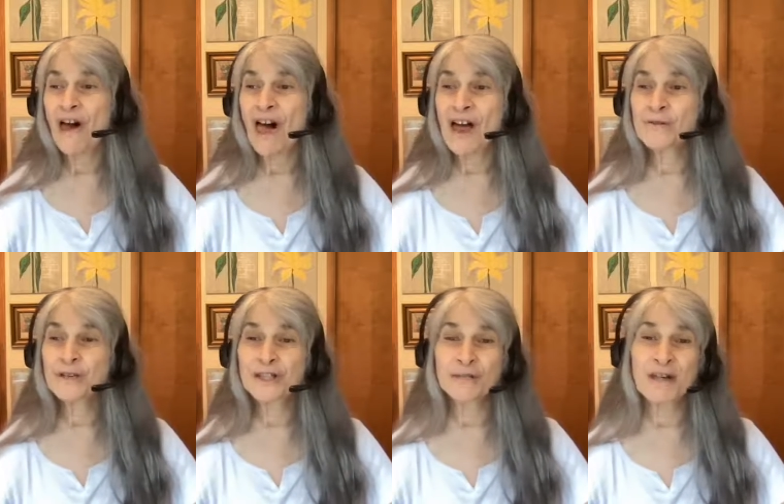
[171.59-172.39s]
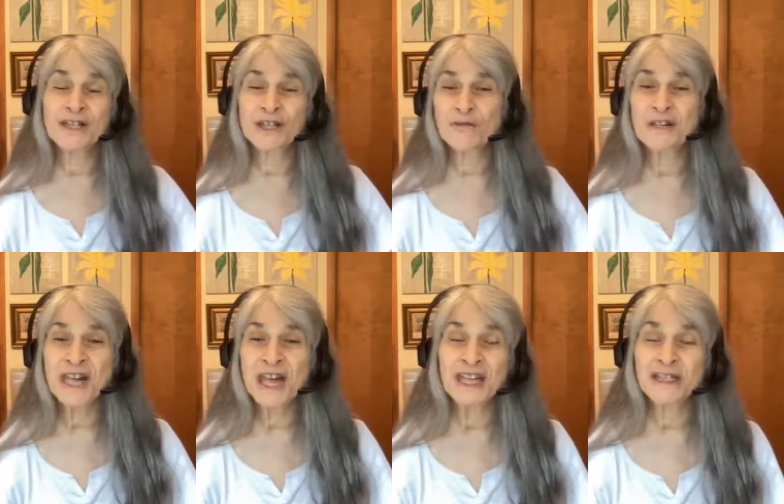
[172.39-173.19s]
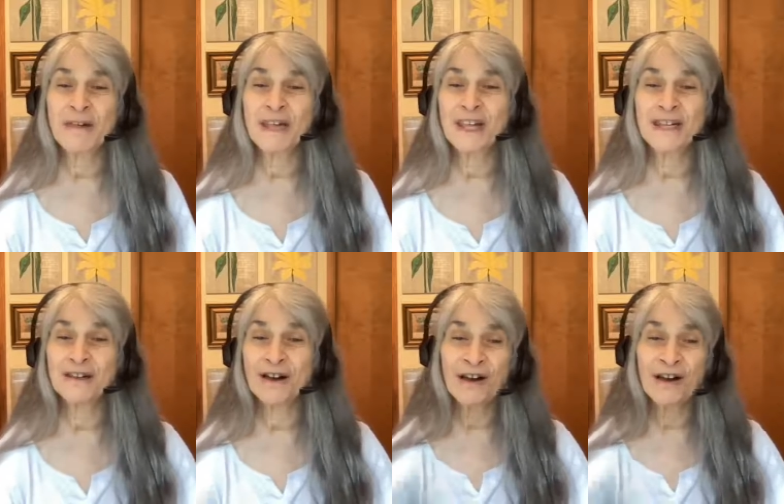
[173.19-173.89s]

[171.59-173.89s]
I would spend three days making